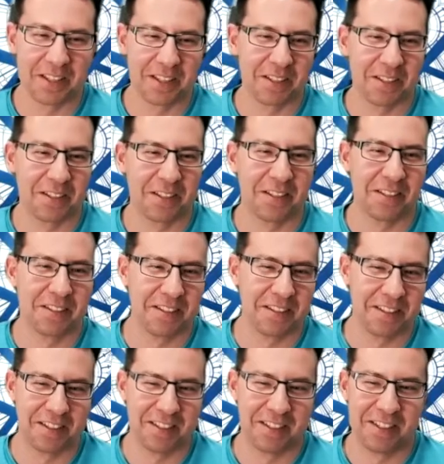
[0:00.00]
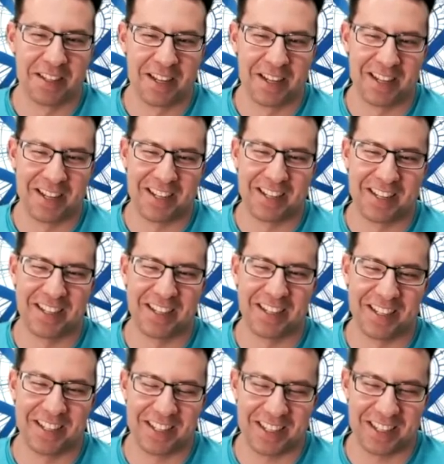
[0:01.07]

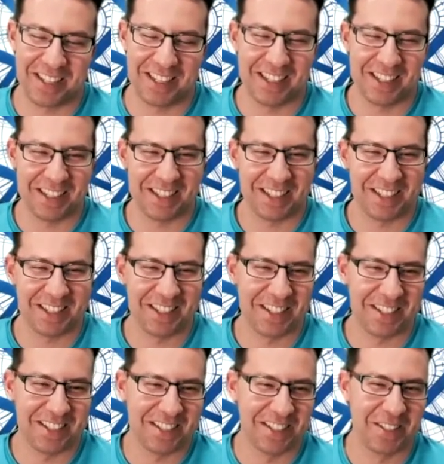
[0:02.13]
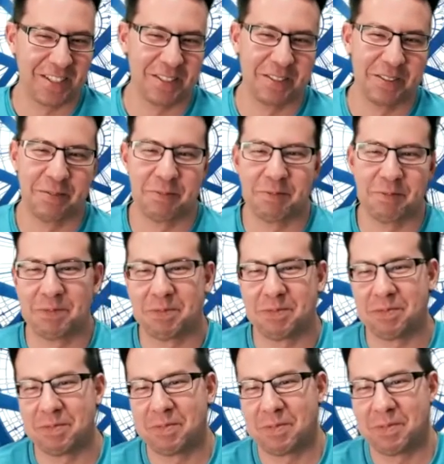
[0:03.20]

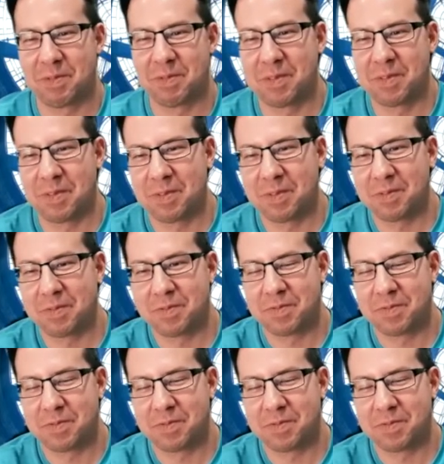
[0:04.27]
(silent)